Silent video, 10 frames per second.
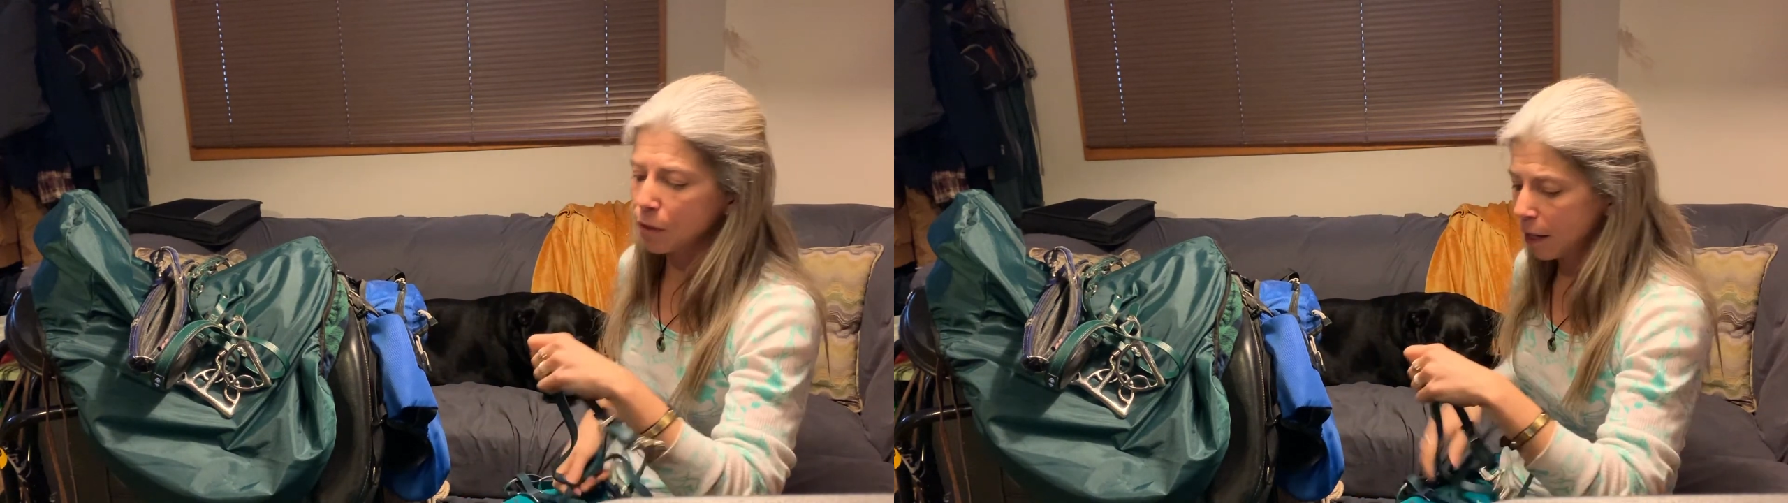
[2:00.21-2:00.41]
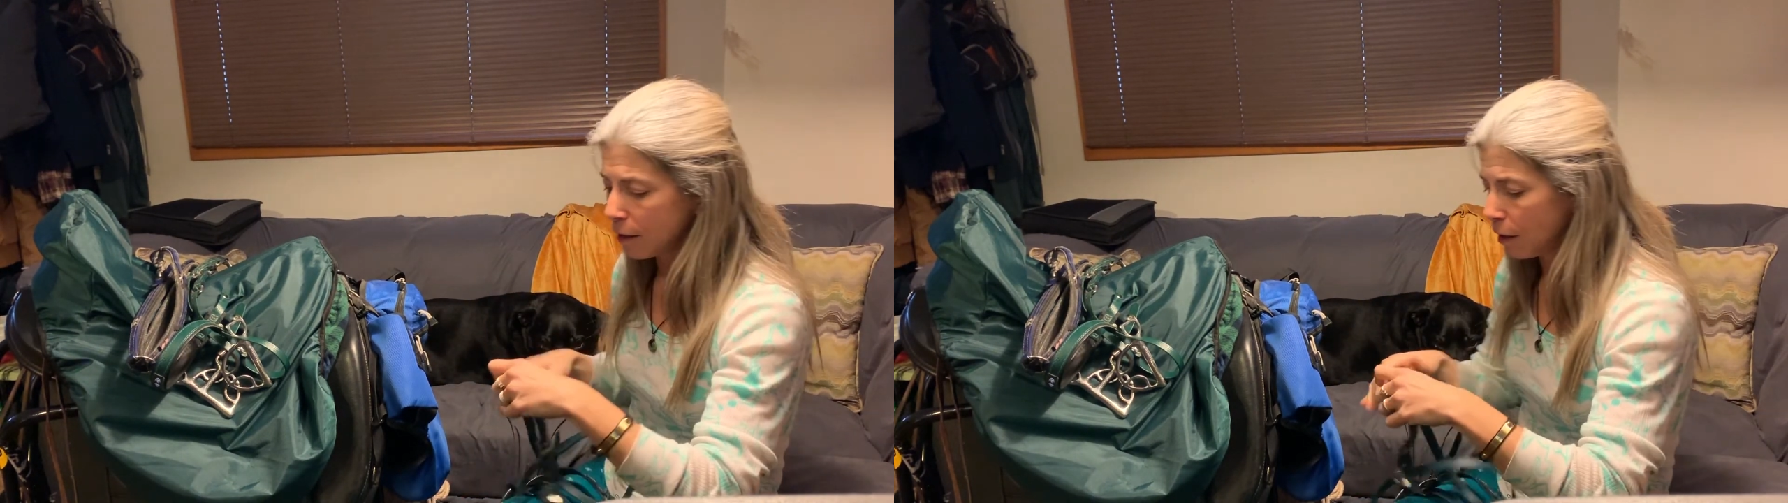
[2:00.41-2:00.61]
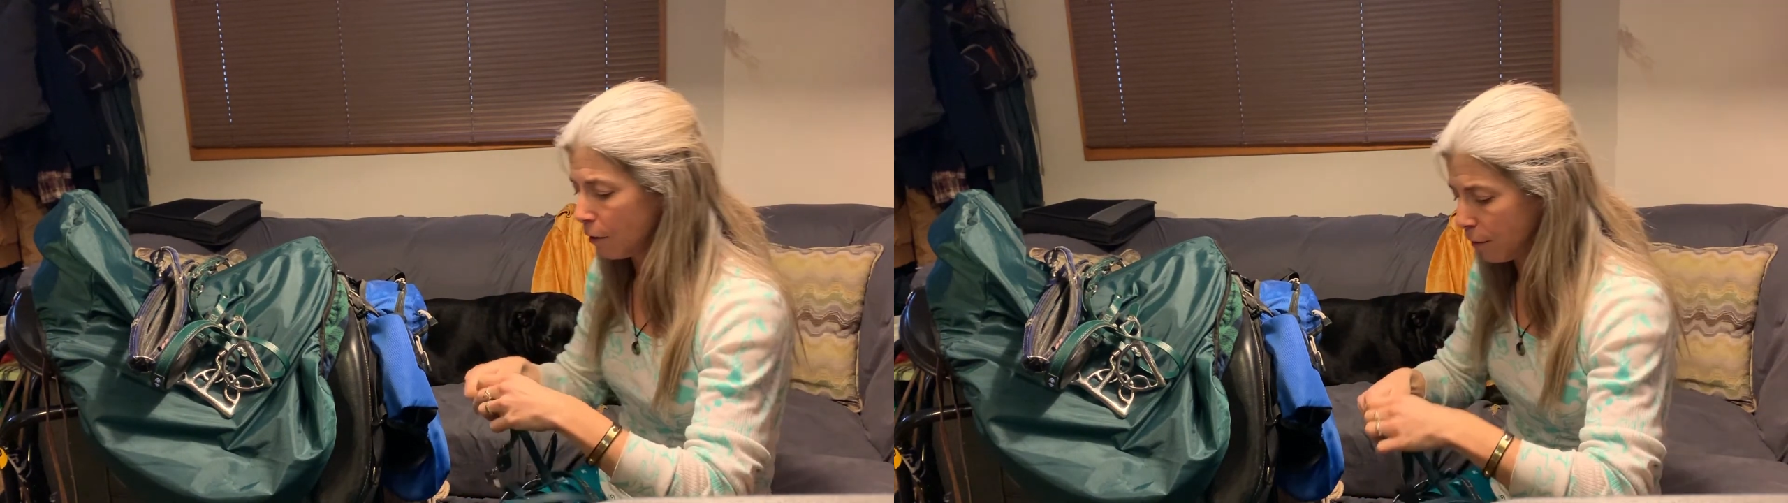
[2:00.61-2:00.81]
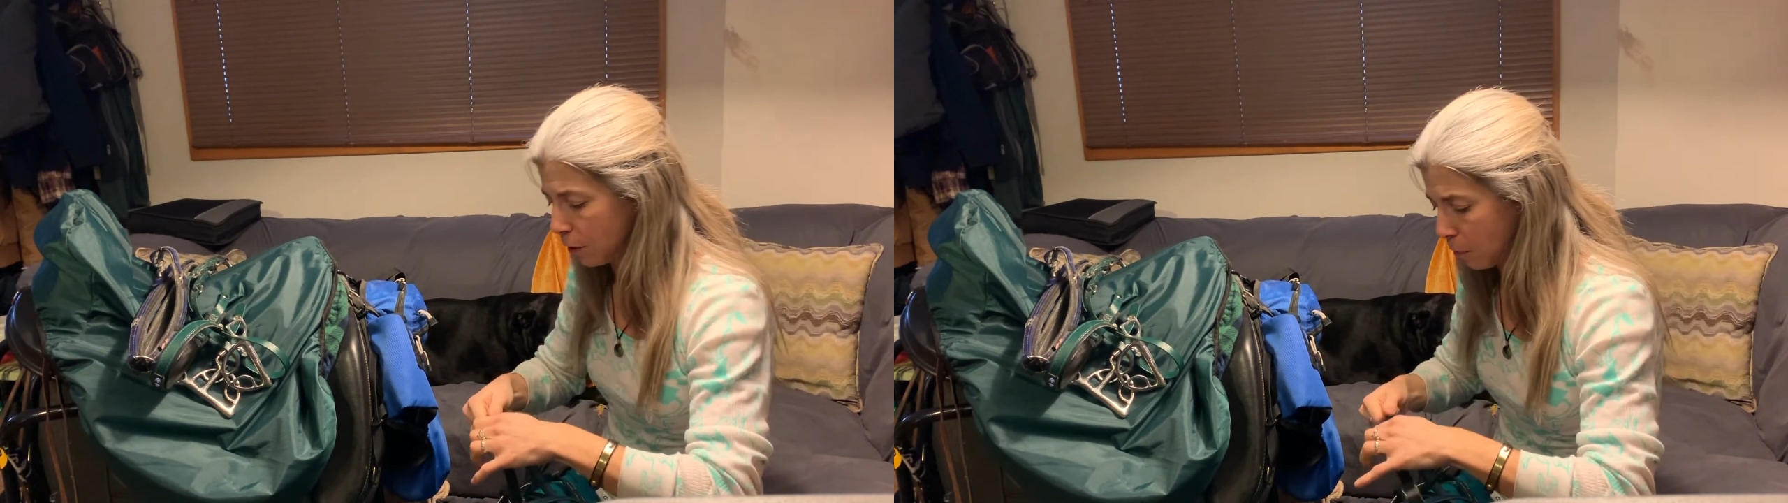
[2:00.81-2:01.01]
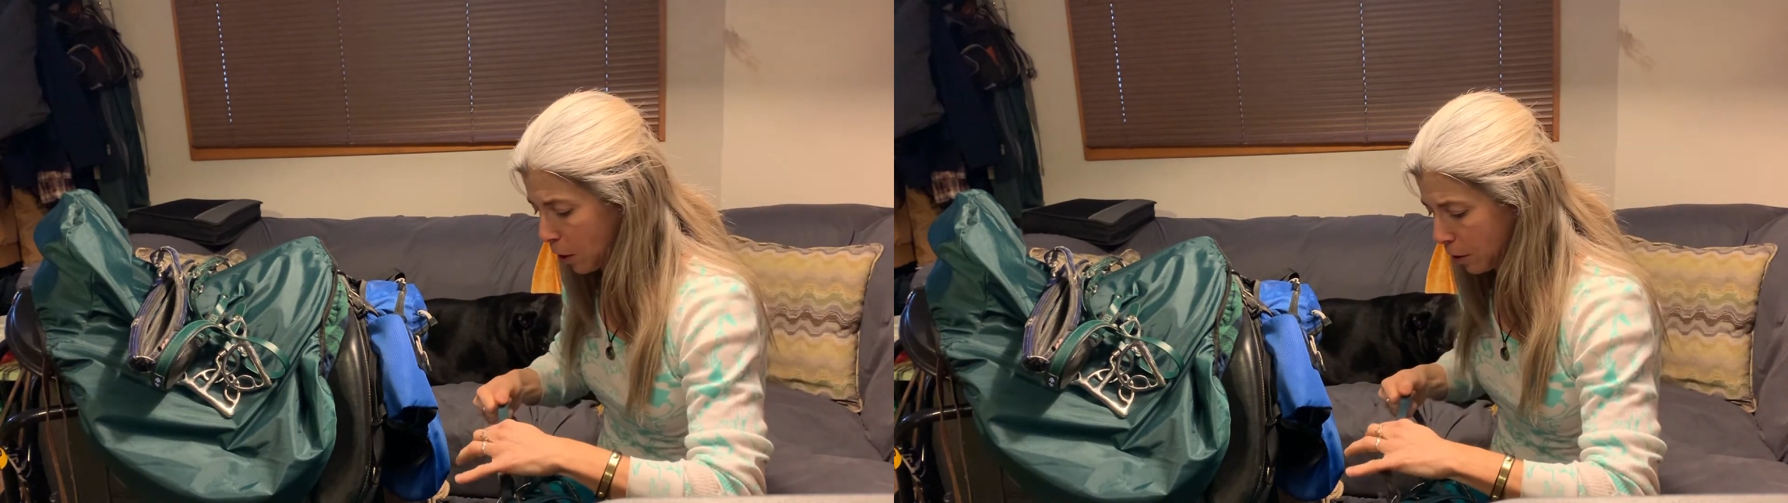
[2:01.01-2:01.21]
on here for the
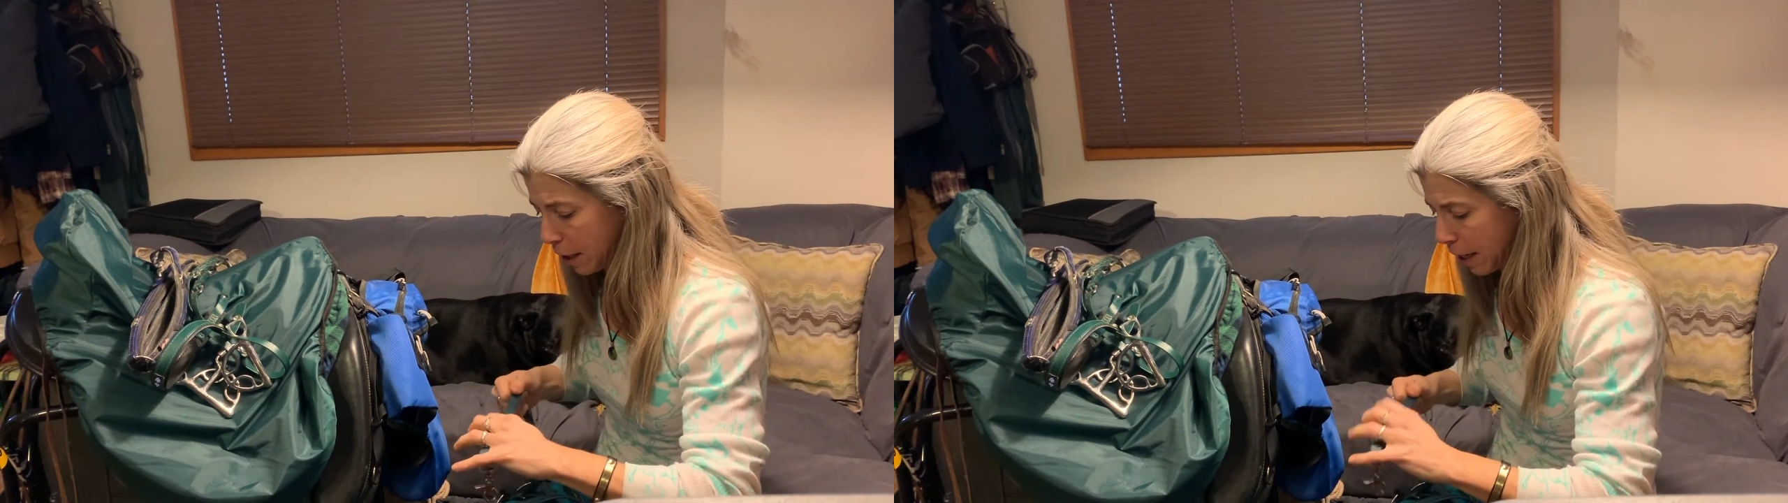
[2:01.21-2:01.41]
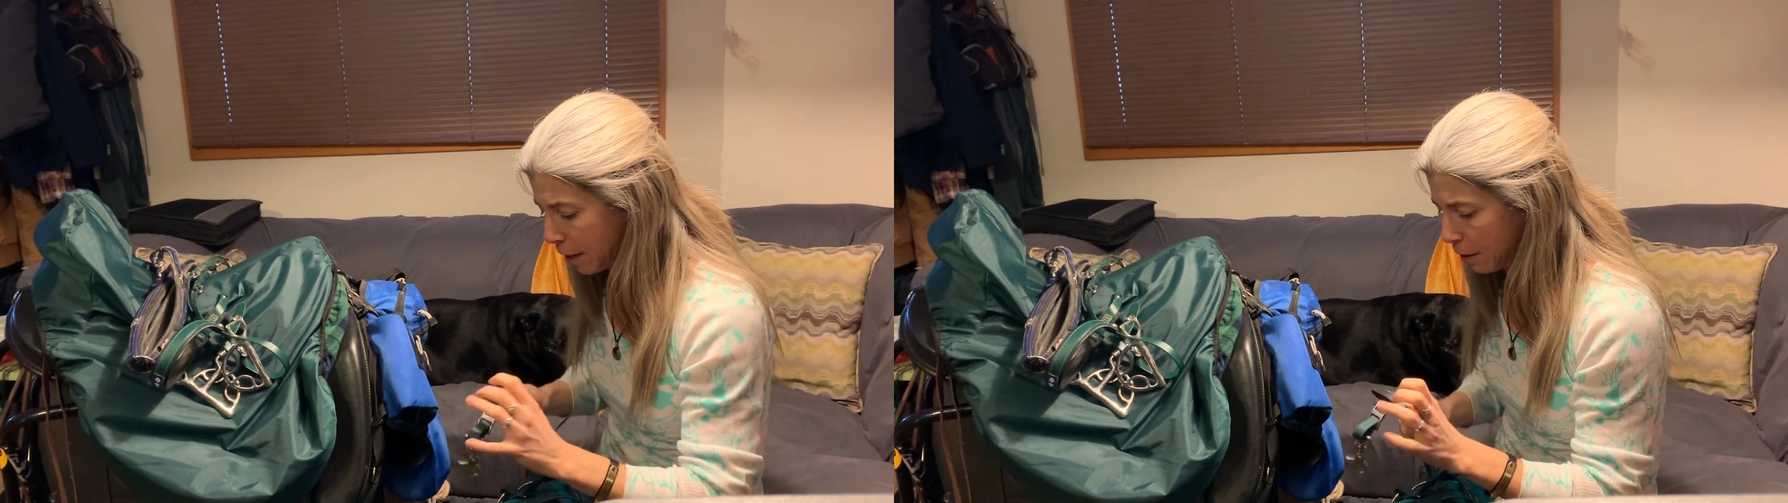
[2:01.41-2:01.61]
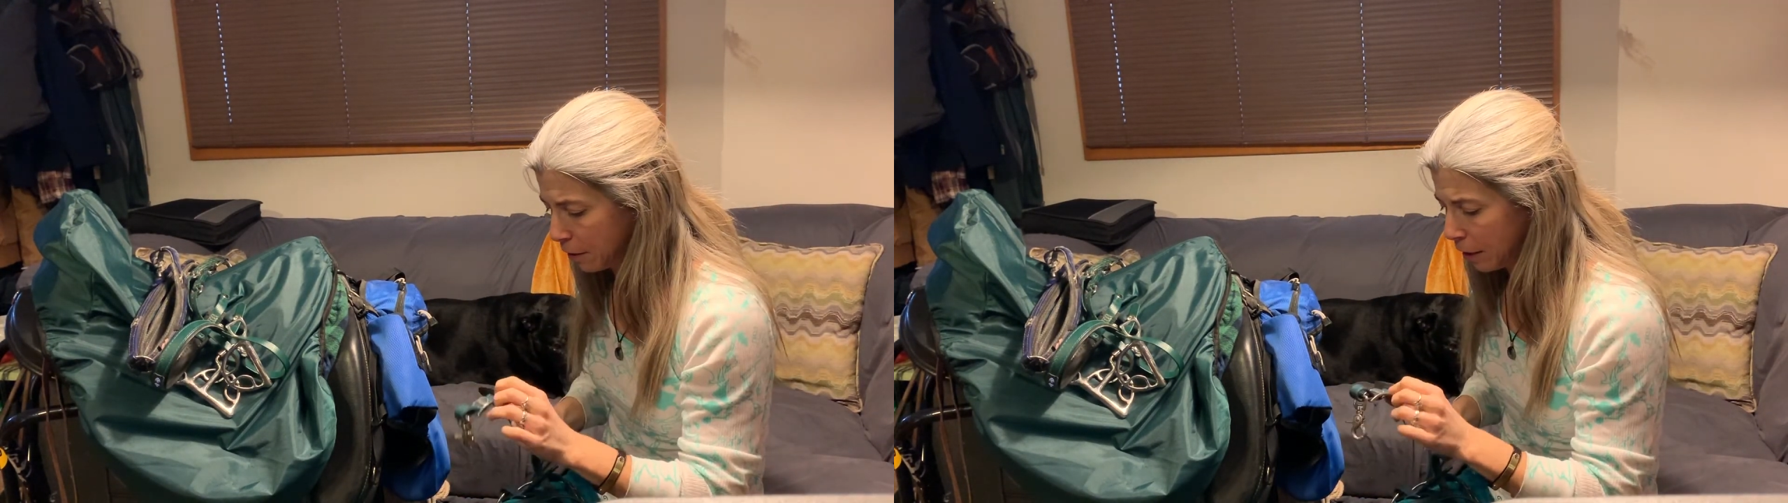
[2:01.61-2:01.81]
martingale.